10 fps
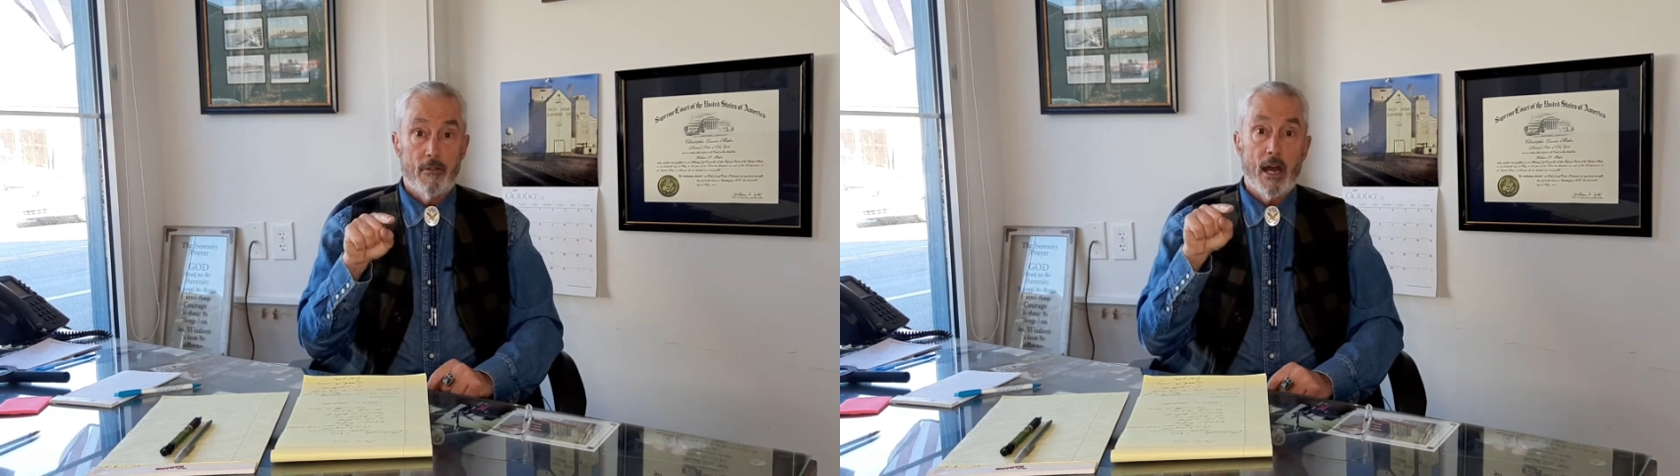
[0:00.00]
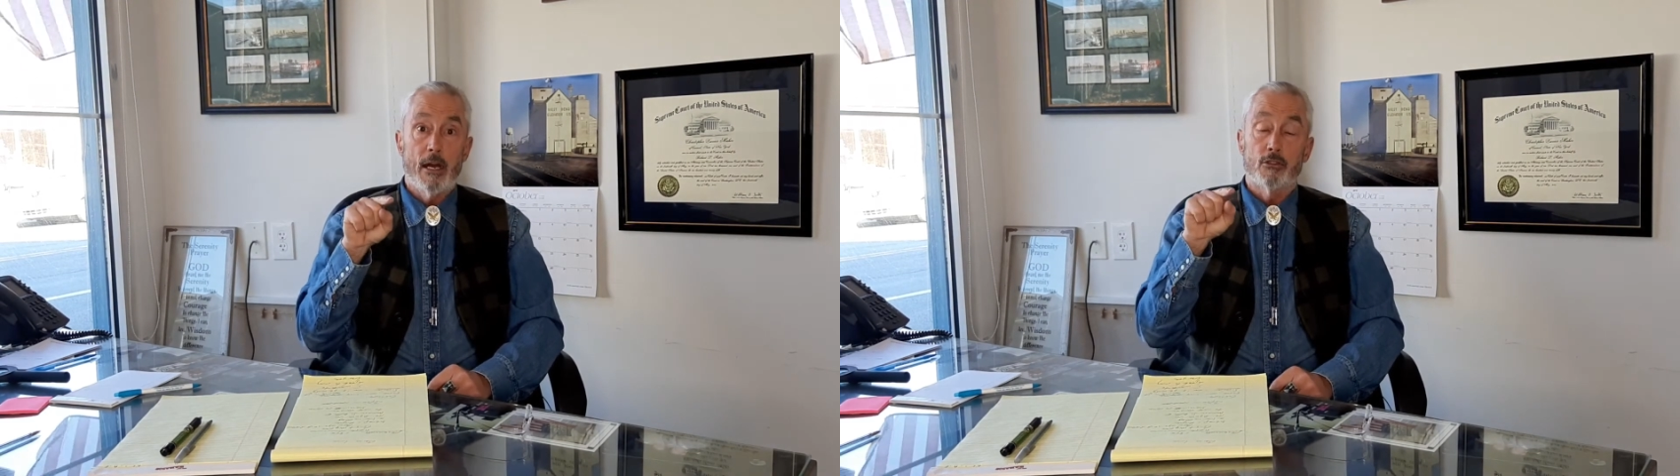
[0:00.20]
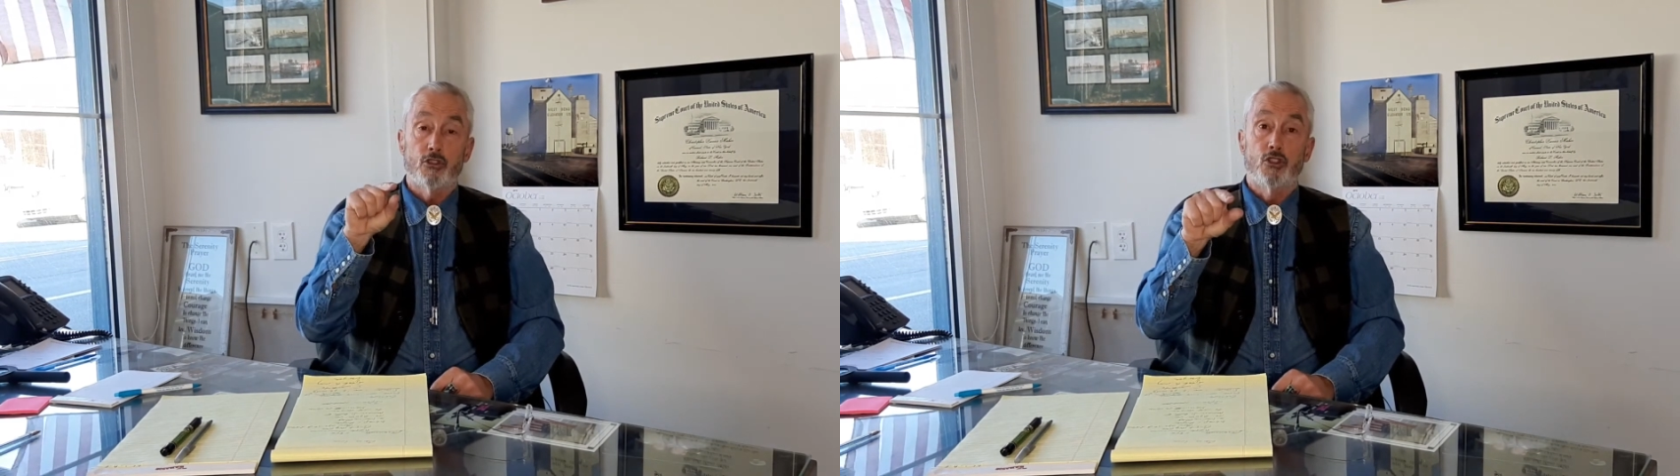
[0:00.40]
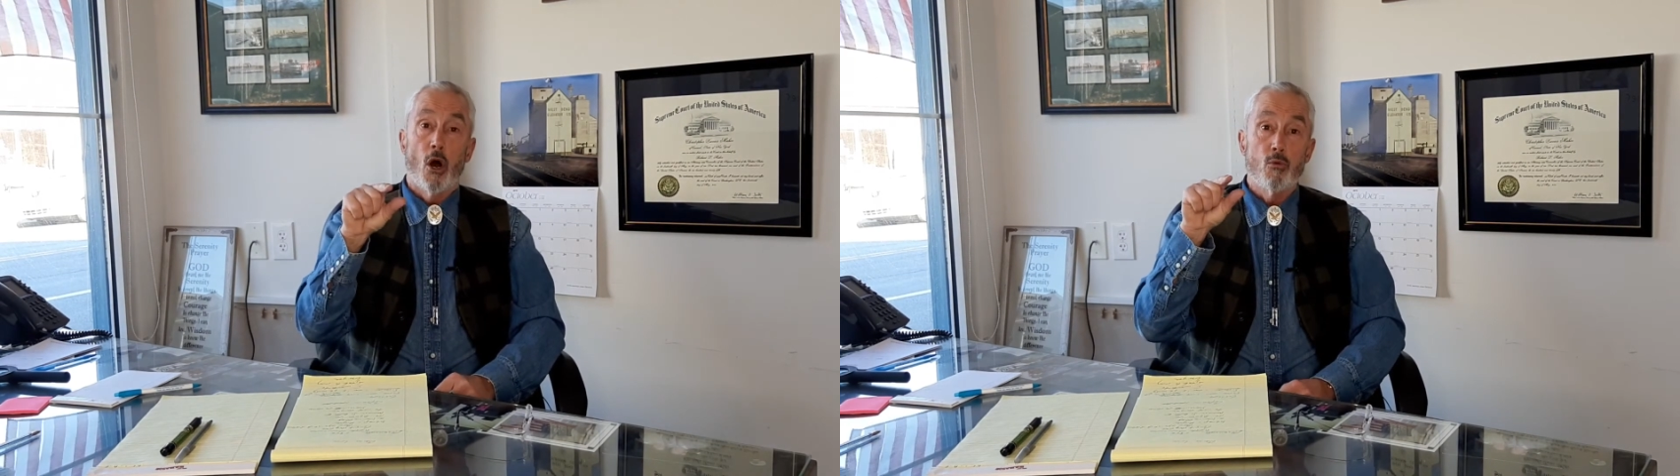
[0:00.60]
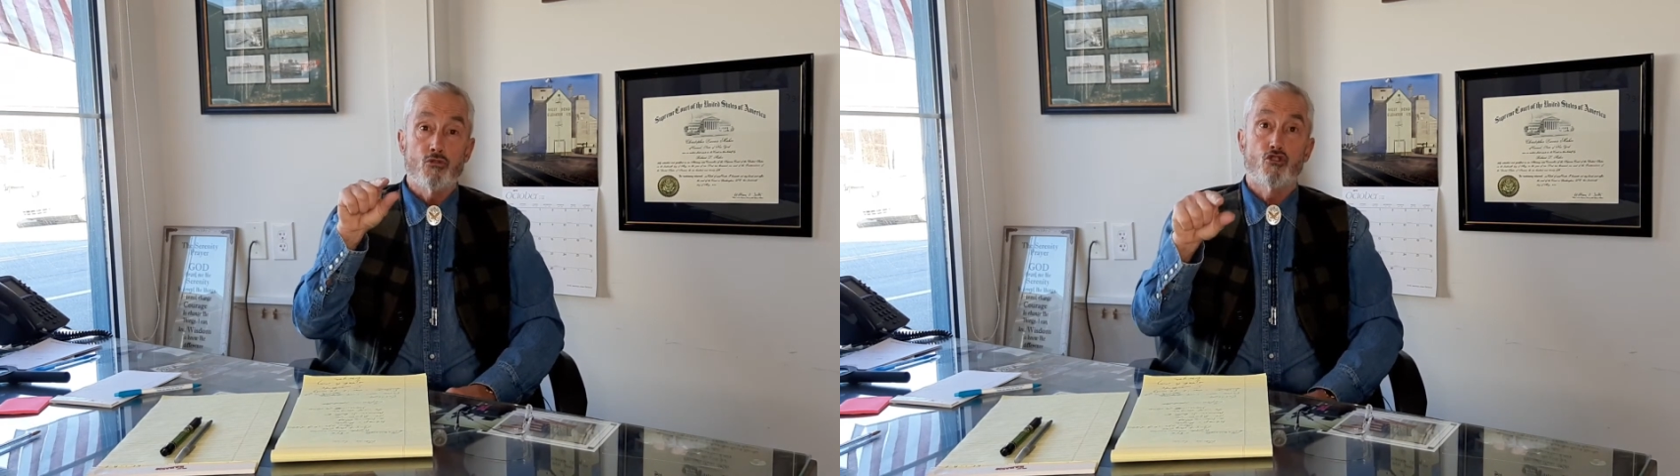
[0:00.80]
vial,
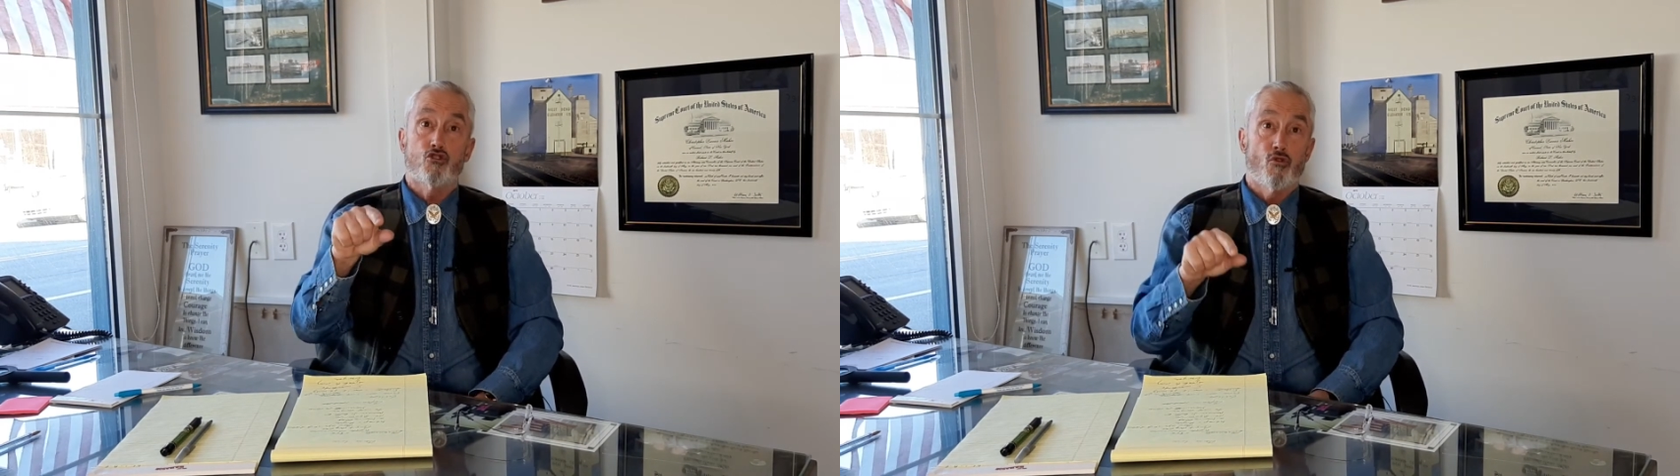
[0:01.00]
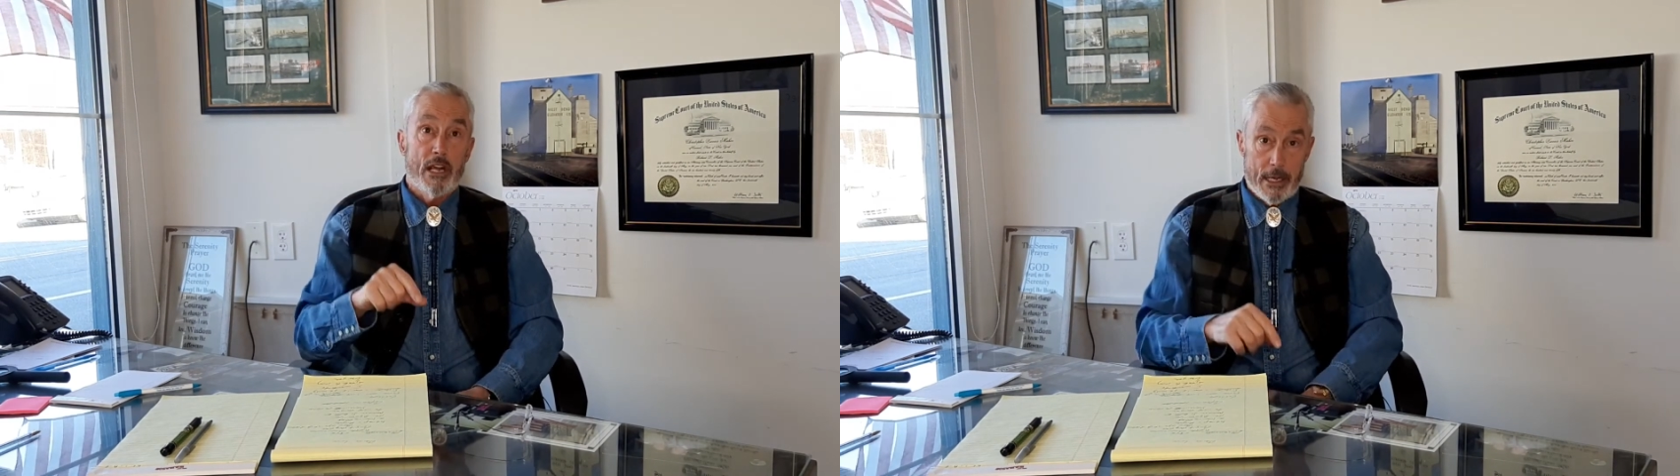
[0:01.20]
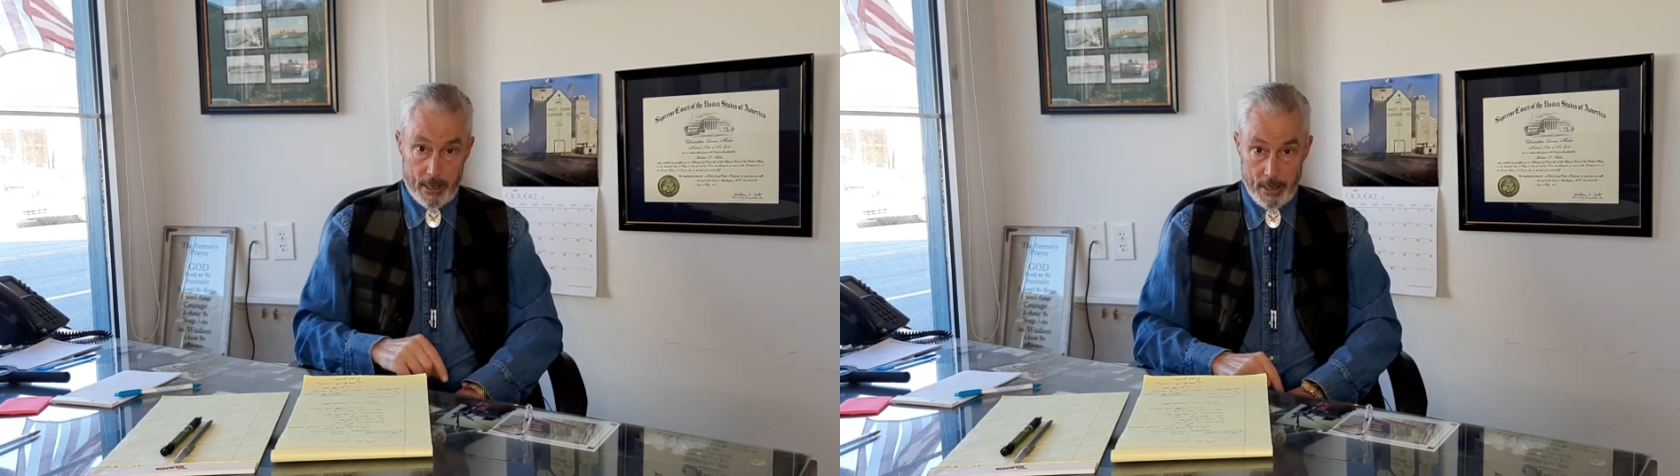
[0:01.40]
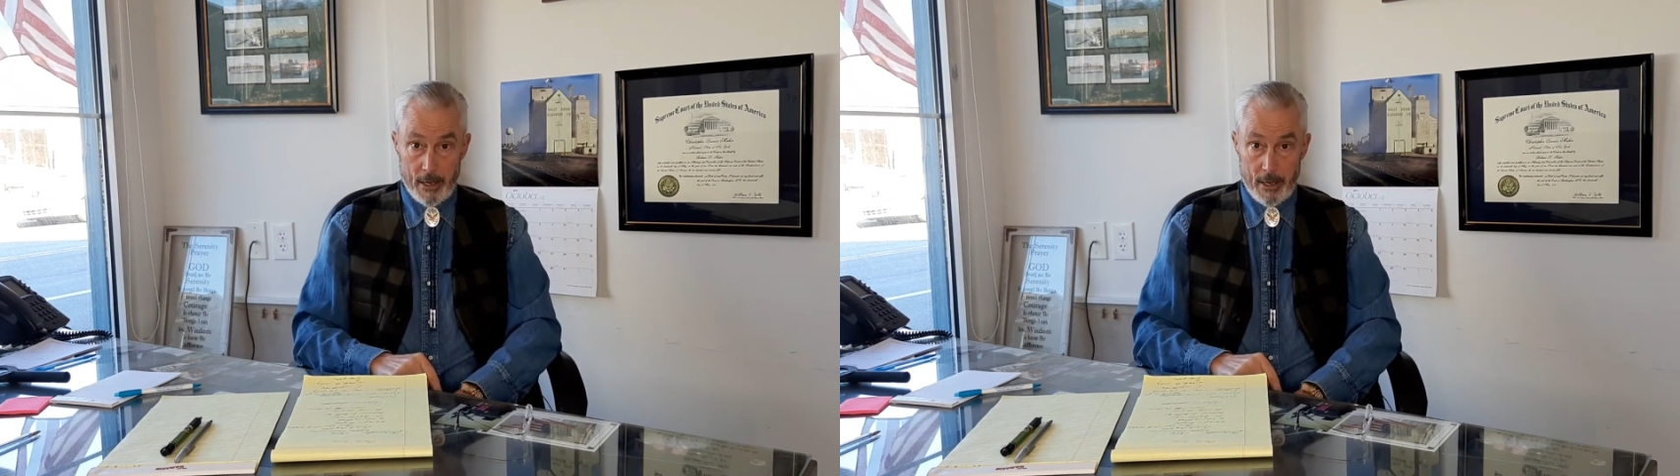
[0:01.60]
don't drink.